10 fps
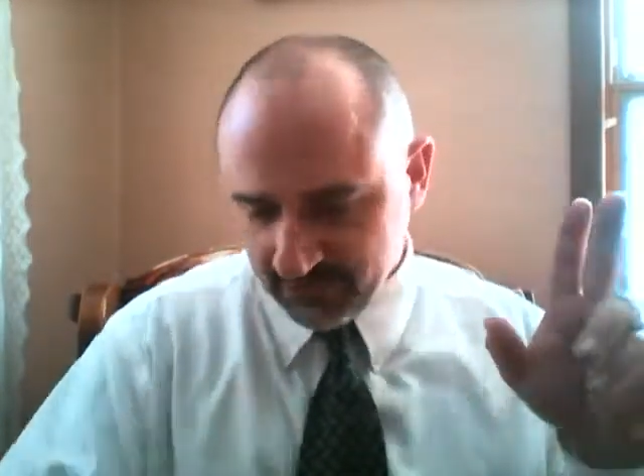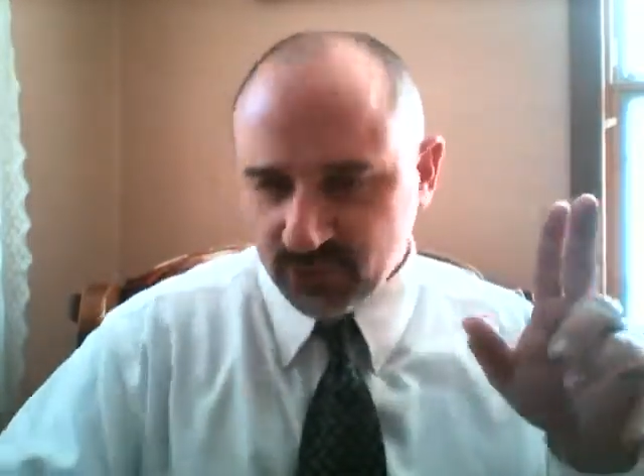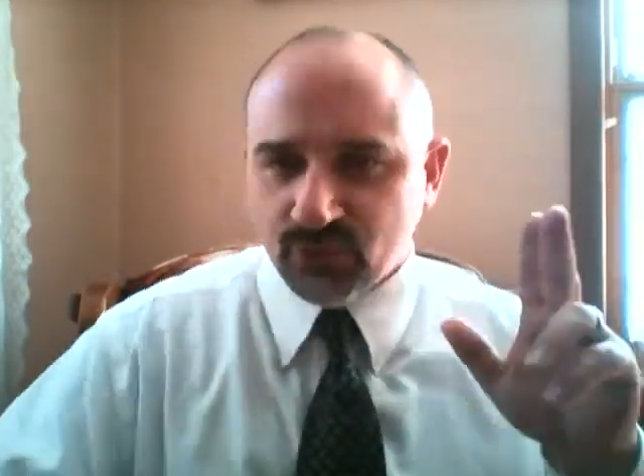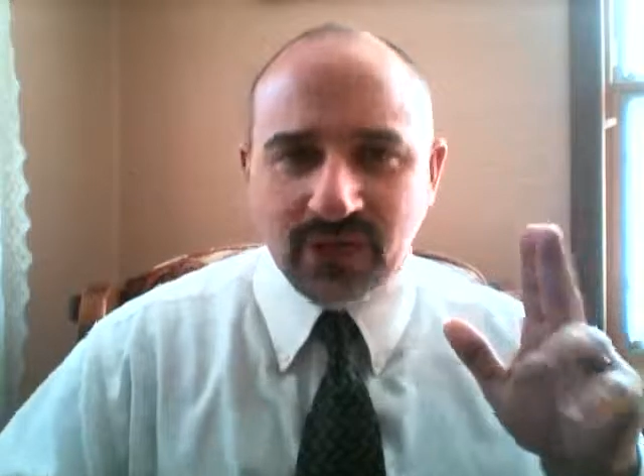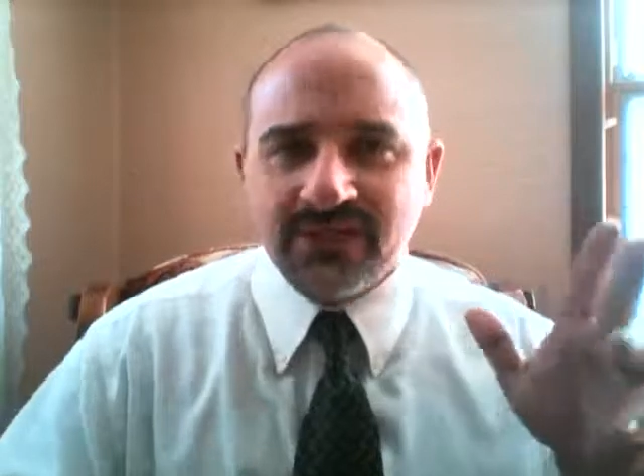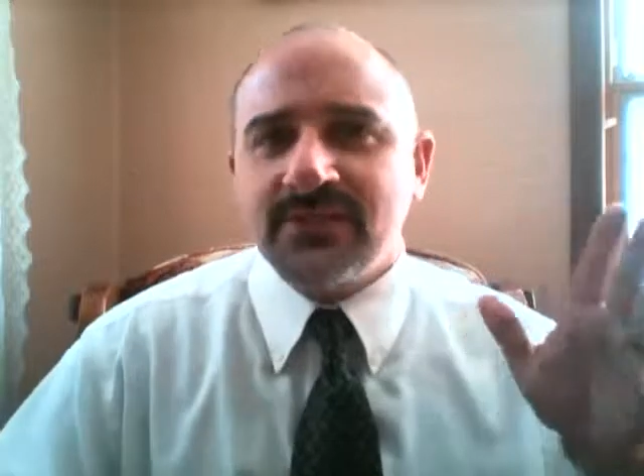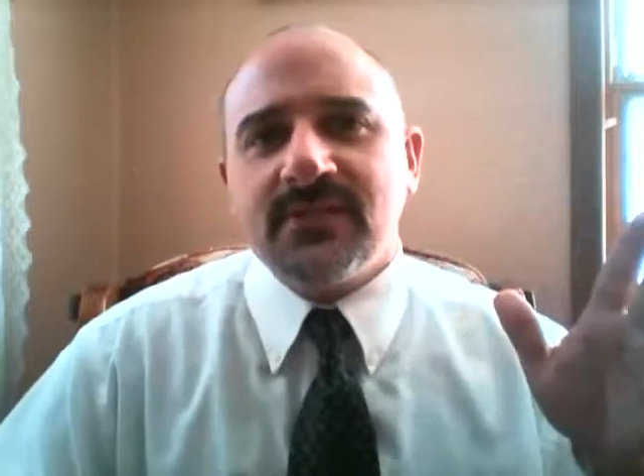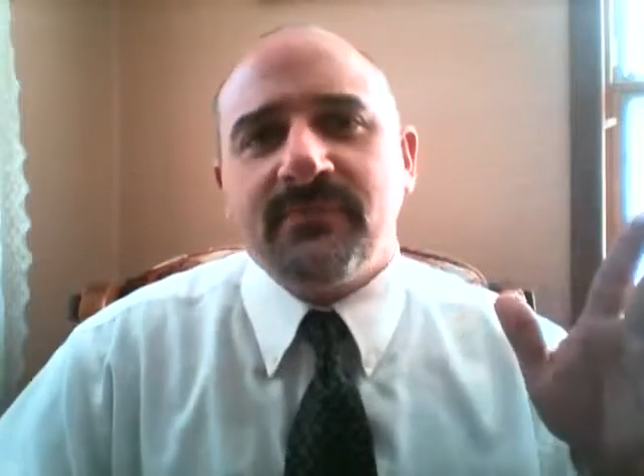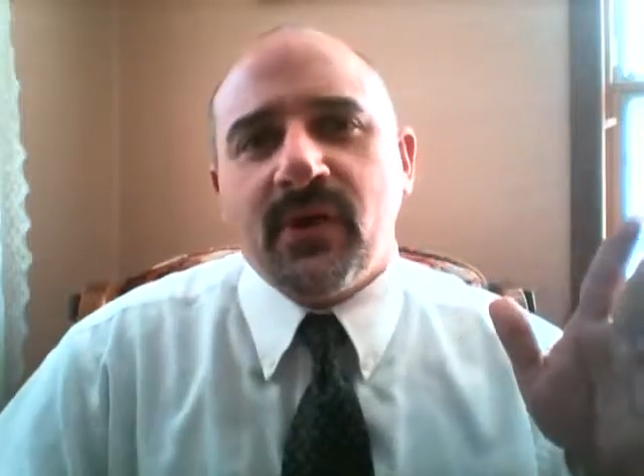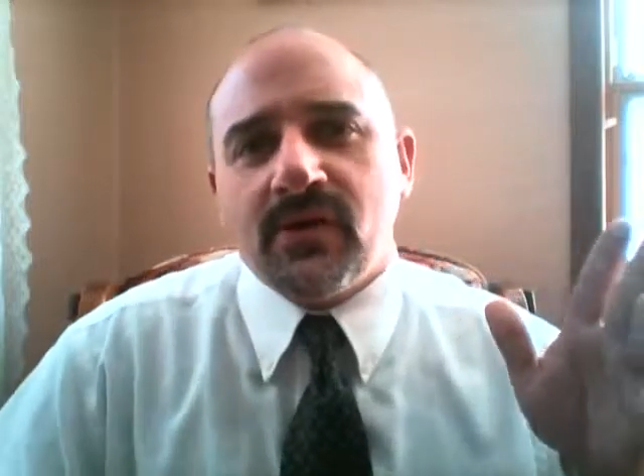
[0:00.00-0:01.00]
dress
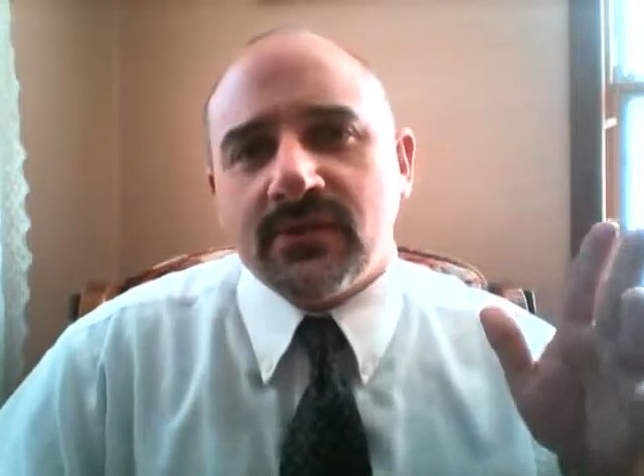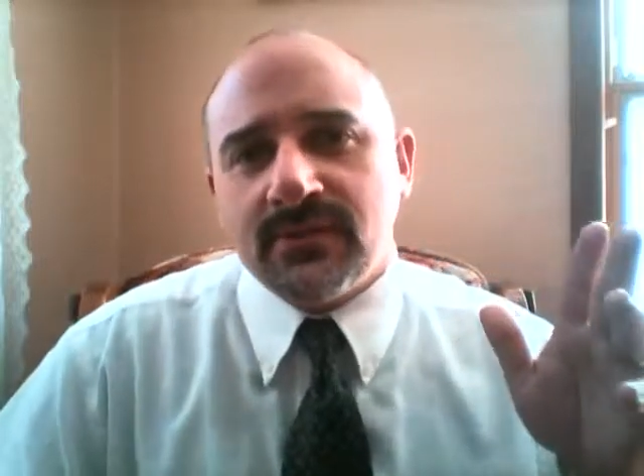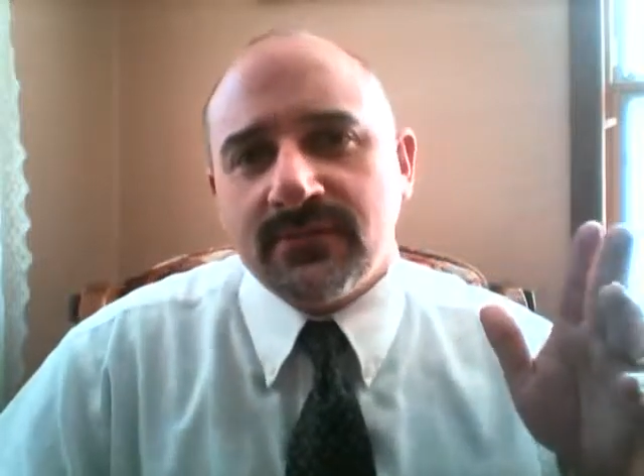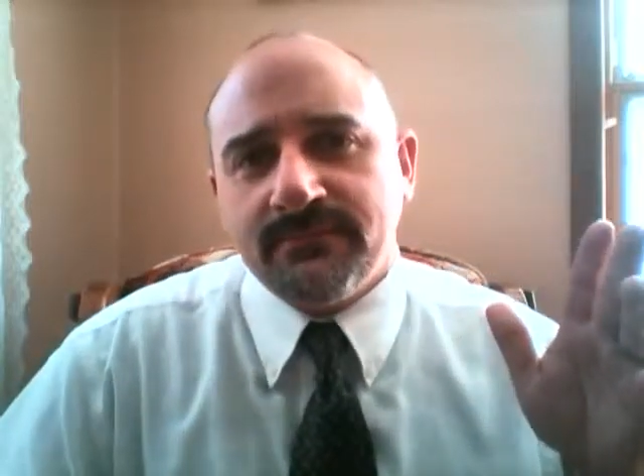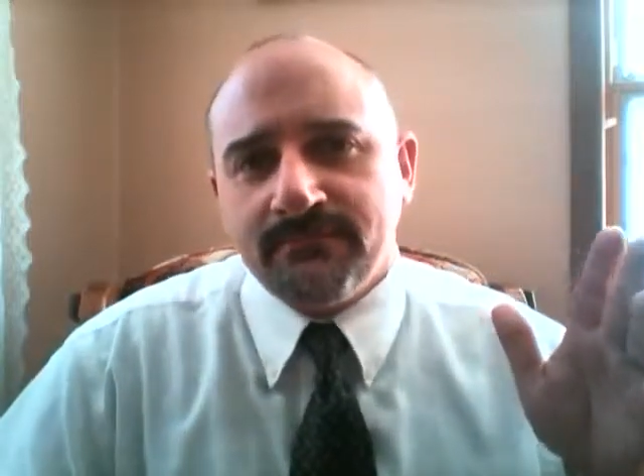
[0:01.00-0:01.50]
the part.